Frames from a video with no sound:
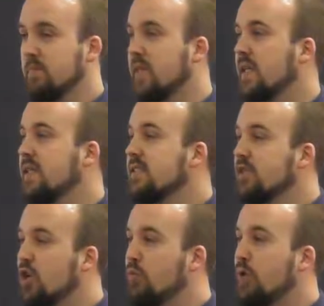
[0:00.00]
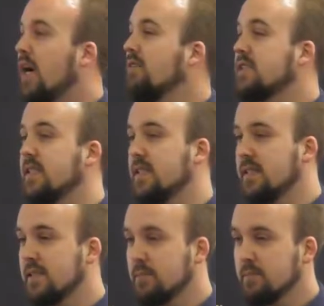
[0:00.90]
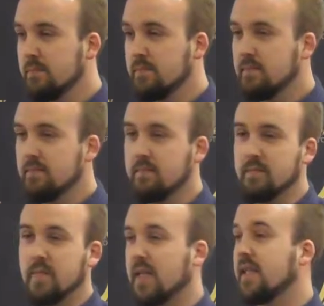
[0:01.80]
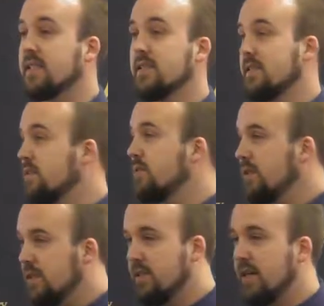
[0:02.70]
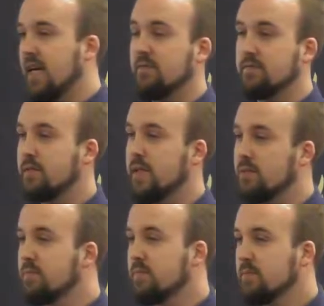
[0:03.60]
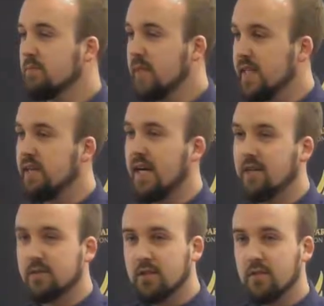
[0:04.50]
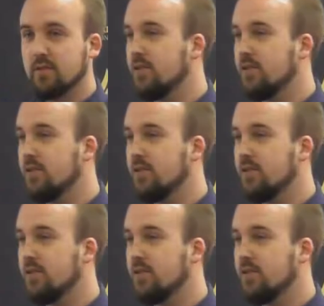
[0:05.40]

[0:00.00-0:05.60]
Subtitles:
There is no privacy unless you have, in your house, closed